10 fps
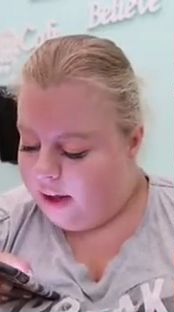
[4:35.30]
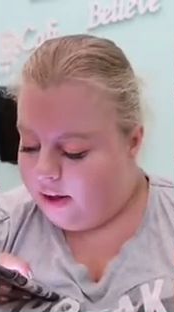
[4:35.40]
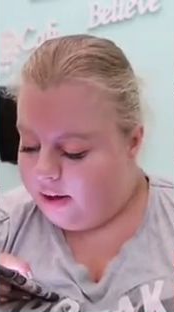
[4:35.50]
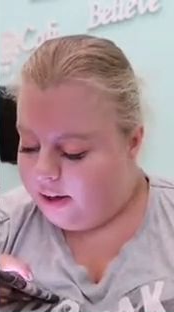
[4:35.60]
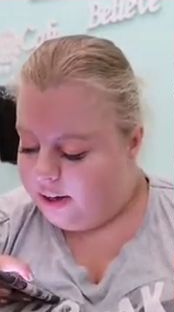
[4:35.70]
how
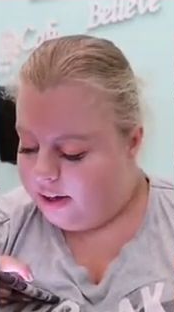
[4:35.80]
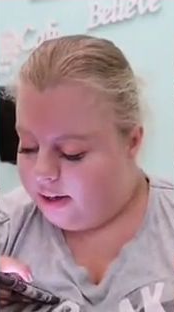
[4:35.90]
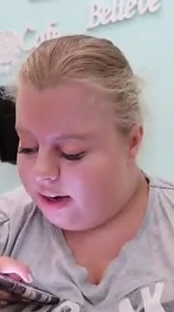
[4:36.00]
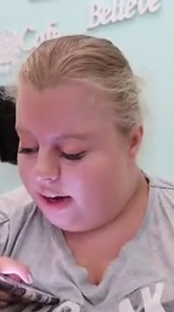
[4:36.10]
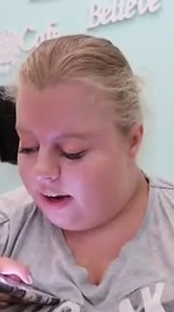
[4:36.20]
long does
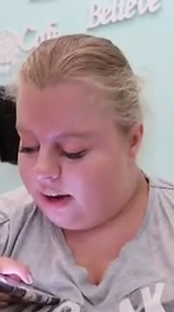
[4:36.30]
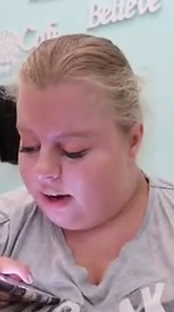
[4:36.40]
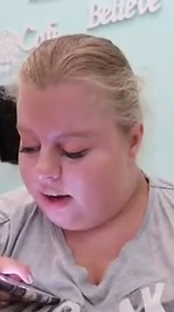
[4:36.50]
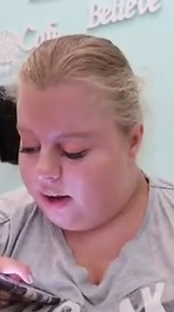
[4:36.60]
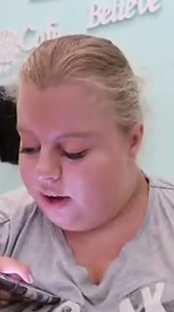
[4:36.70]
it take
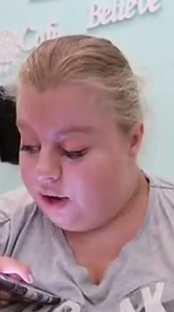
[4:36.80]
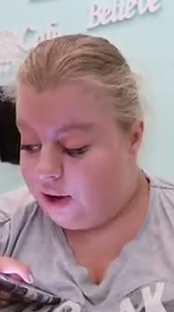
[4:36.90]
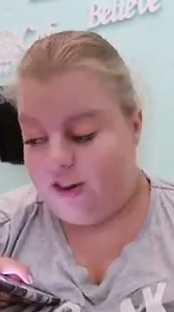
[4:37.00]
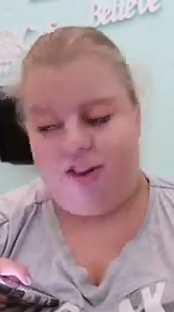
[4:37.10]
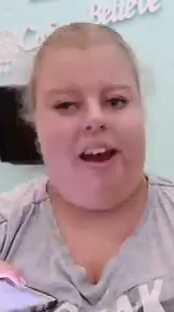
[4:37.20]
you
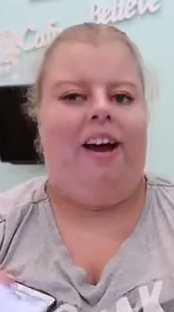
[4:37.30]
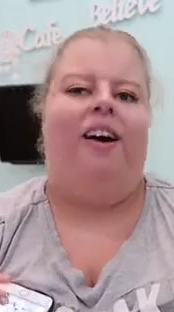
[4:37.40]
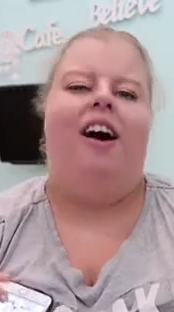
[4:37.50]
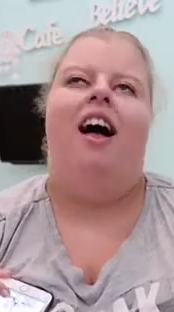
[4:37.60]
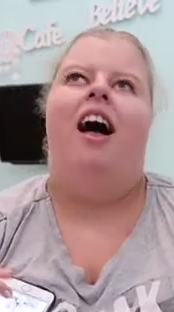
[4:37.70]
to
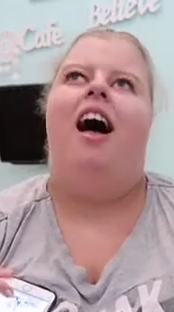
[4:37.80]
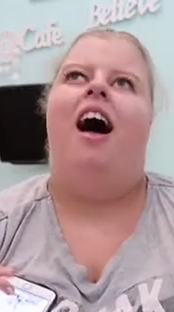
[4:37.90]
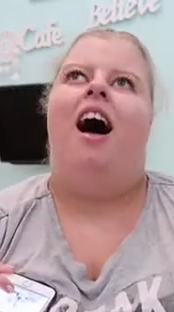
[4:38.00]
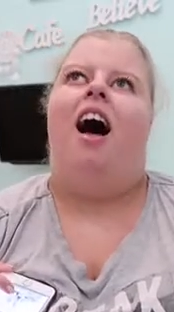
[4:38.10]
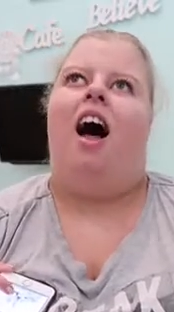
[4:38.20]
shower
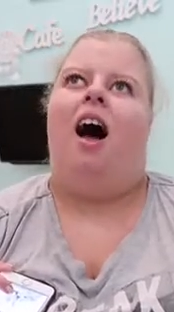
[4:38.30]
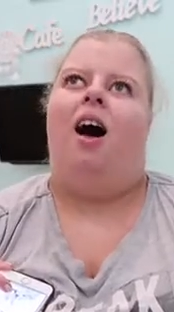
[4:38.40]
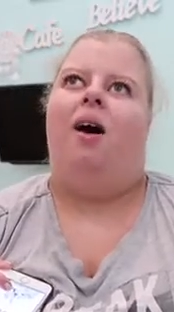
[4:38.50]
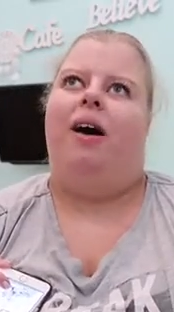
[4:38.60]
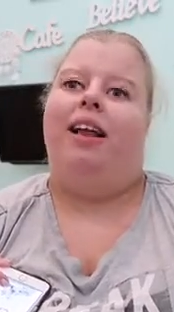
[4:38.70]

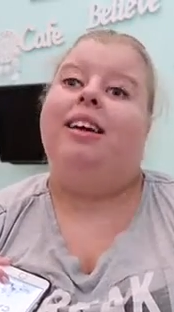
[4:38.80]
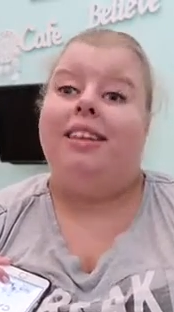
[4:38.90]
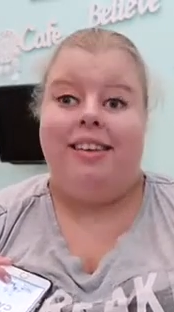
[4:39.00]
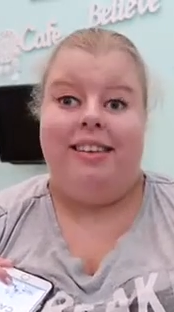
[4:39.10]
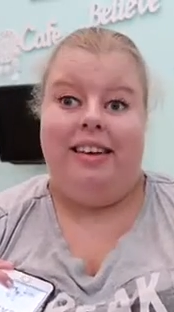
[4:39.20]
uh, I
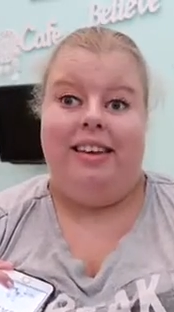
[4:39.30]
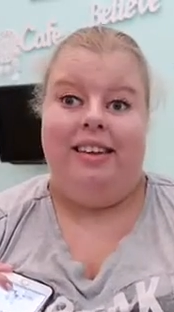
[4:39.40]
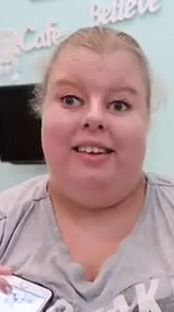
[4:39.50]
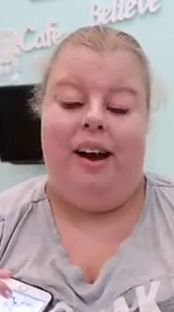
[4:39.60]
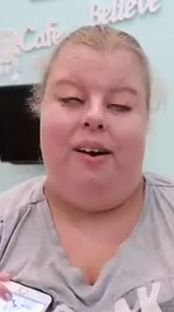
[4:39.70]
like to sit in
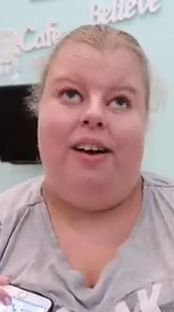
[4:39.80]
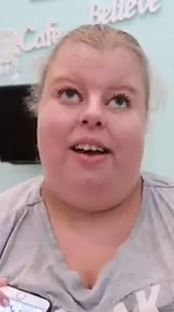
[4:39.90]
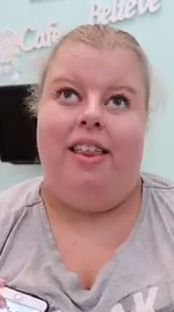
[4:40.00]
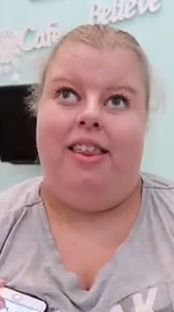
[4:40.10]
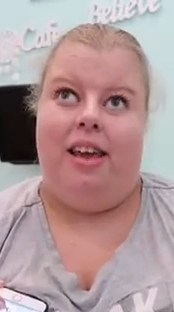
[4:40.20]
the
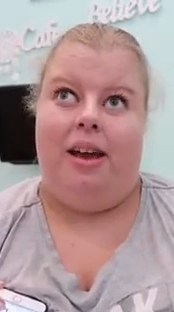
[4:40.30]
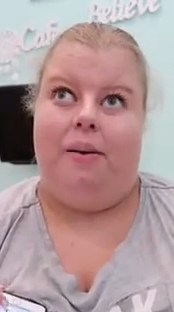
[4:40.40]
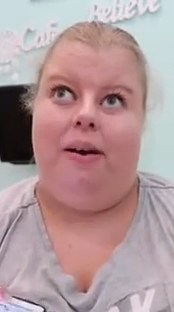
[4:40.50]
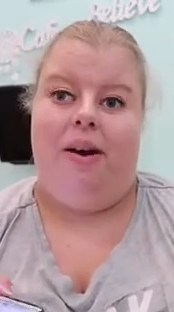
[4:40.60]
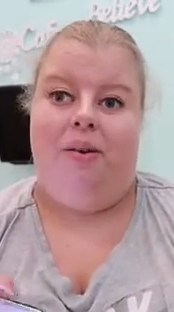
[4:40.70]
shower and think
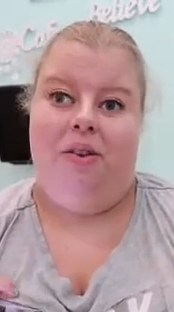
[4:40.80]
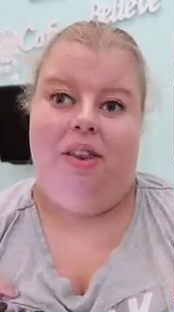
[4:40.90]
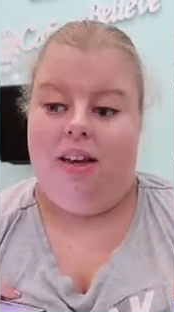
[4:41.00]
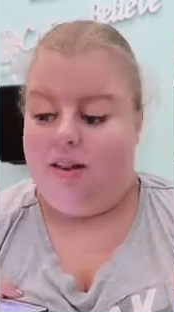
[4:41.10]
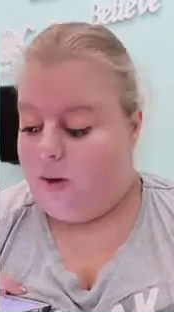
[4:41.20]
about all the
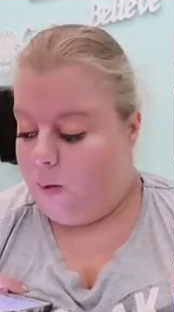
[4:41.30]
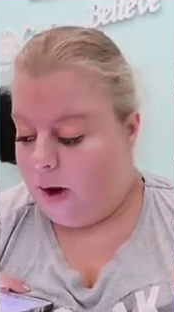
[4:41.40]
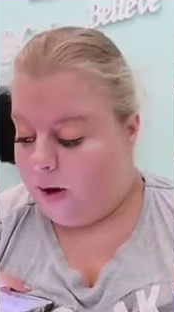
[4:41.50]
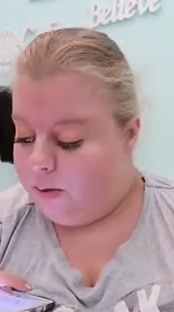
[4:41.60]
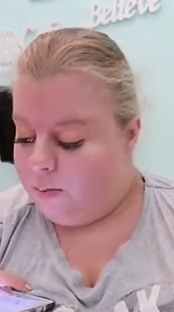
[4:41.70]
things in the
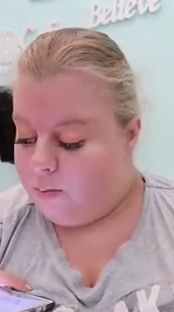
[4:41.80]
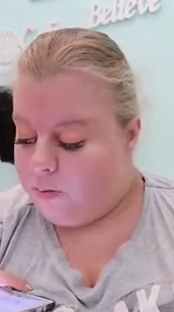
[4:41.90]
world